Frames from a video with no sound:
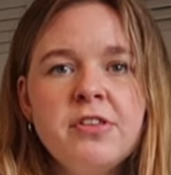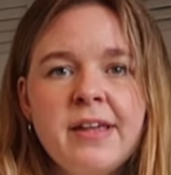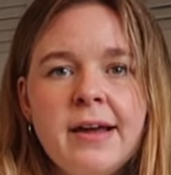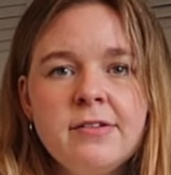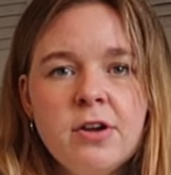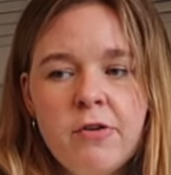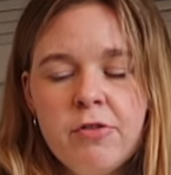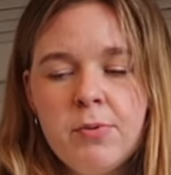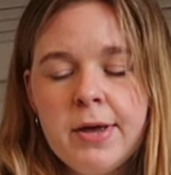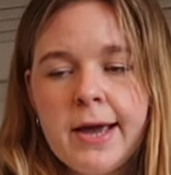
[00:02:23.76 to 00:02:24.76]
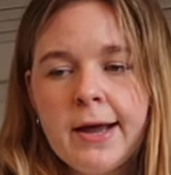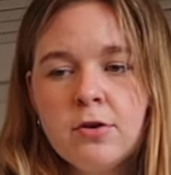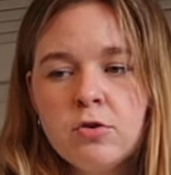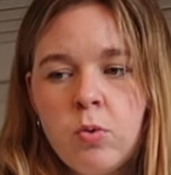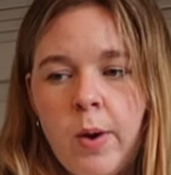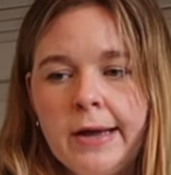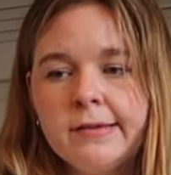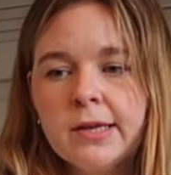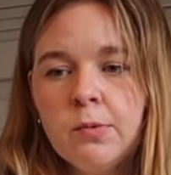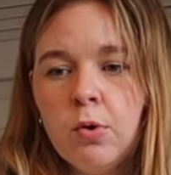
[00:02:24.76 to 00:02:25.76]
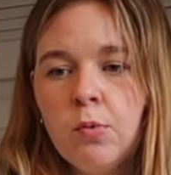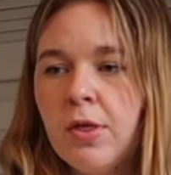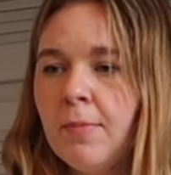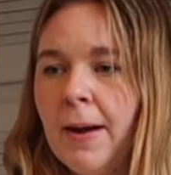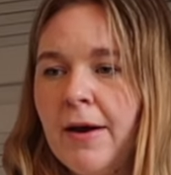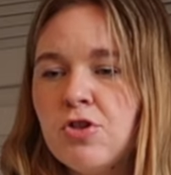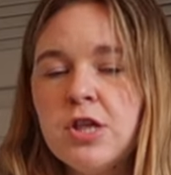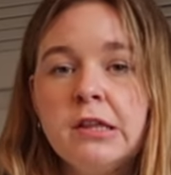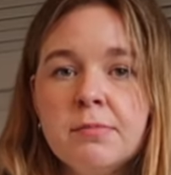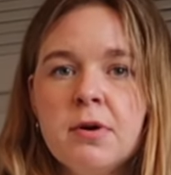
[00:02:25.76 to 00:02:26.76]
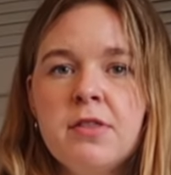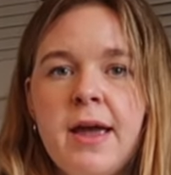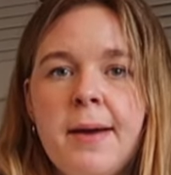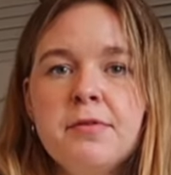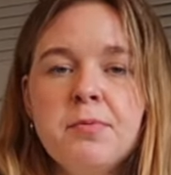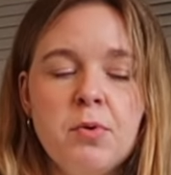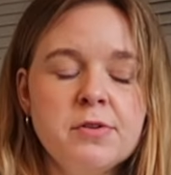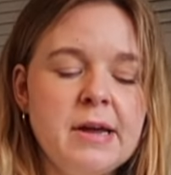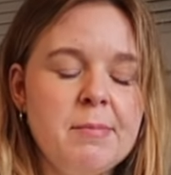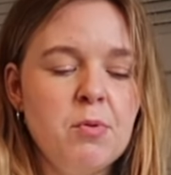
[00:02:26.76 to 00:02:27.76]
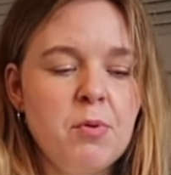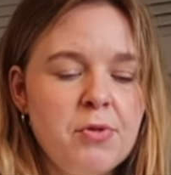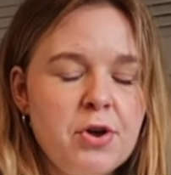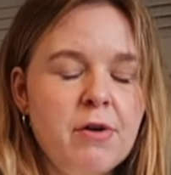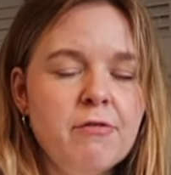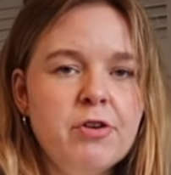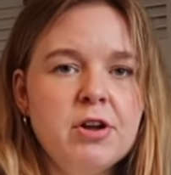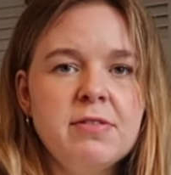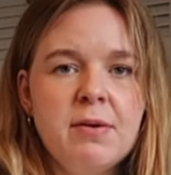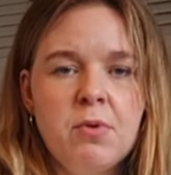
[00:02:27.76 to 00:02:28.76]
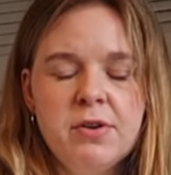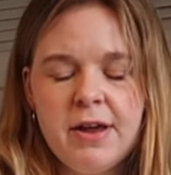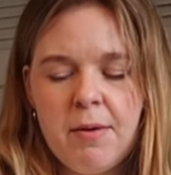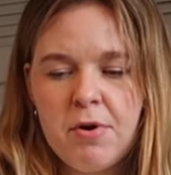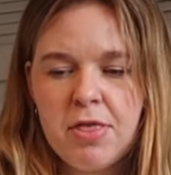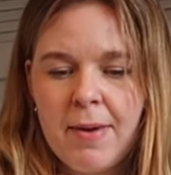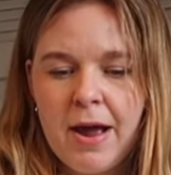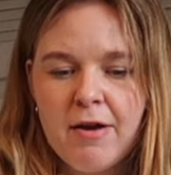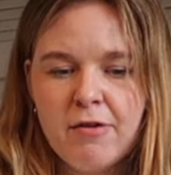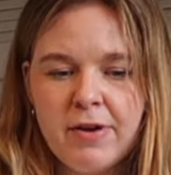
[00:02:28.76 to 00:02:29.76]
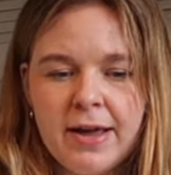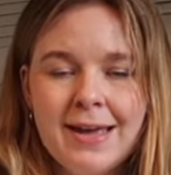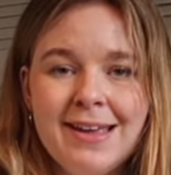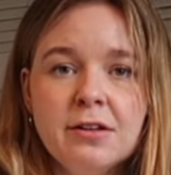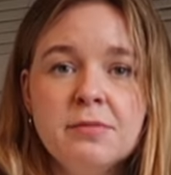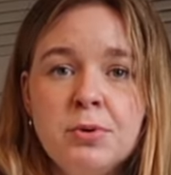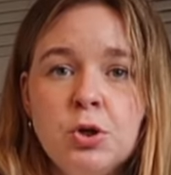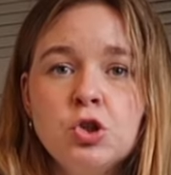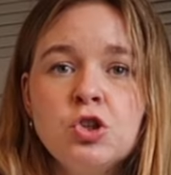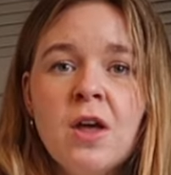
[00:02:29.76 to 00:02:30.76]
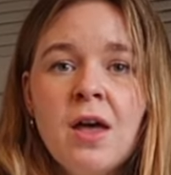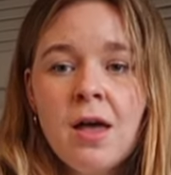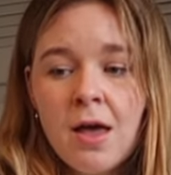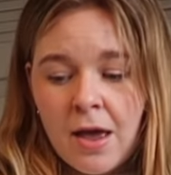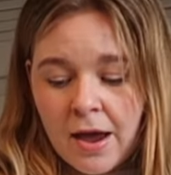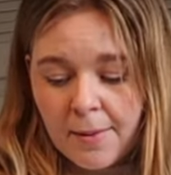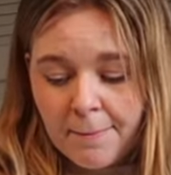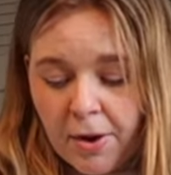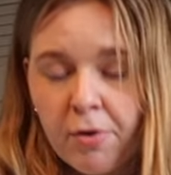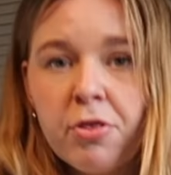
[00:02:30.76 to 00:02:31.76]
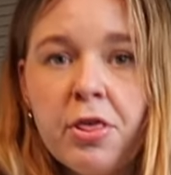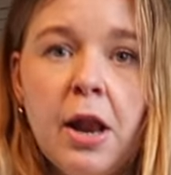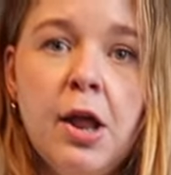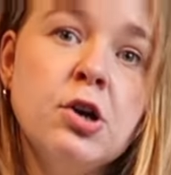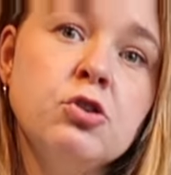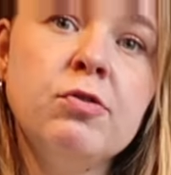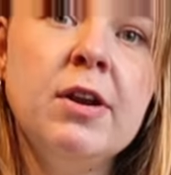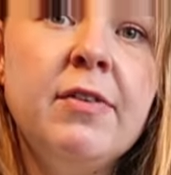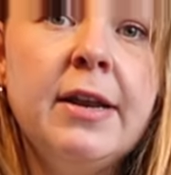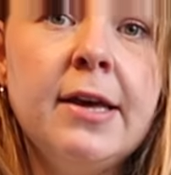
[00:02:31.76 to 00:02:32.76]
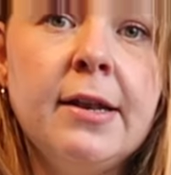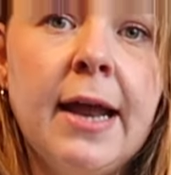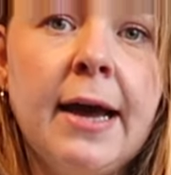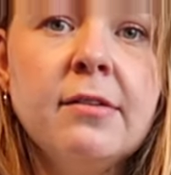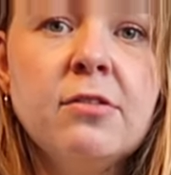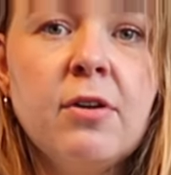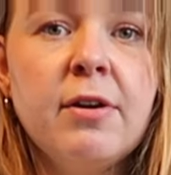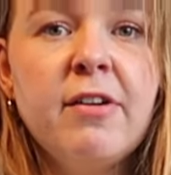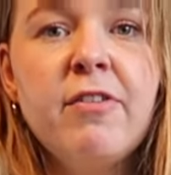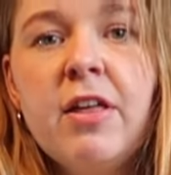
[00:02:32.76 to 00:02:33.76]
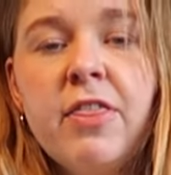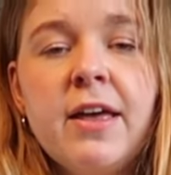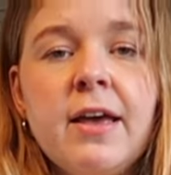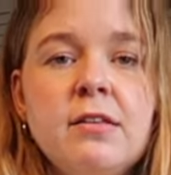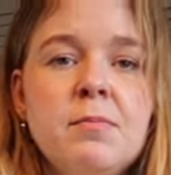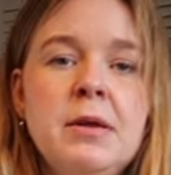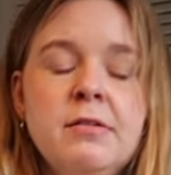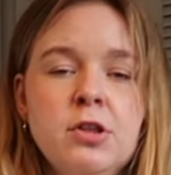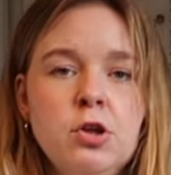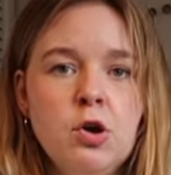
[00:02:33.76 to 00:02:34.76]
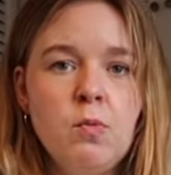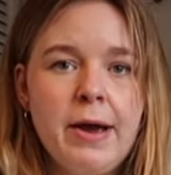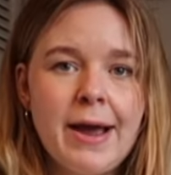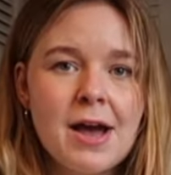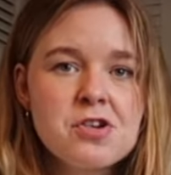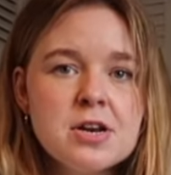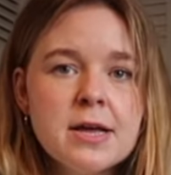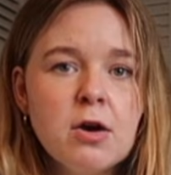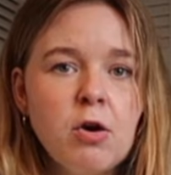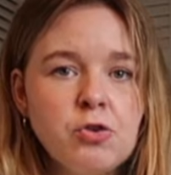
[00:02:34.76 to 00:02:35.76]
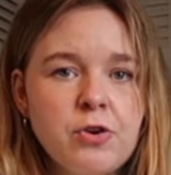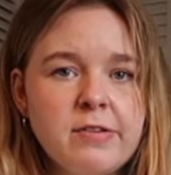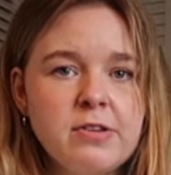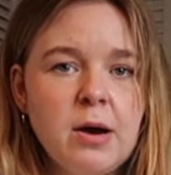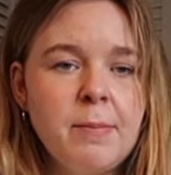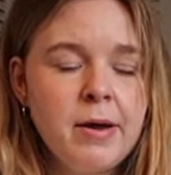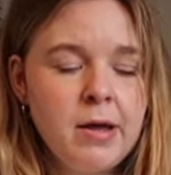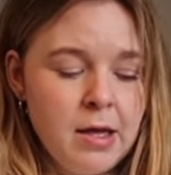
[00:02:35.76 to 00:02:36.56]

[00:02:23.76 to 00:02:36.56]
the set over the weekend twice I wore it with a pair of jeans both times but one time I wore it with Converse and then one time with a pair of like heeled boots and both looked really really nice so I definitely think it is a piece that you can wear casually or dressed up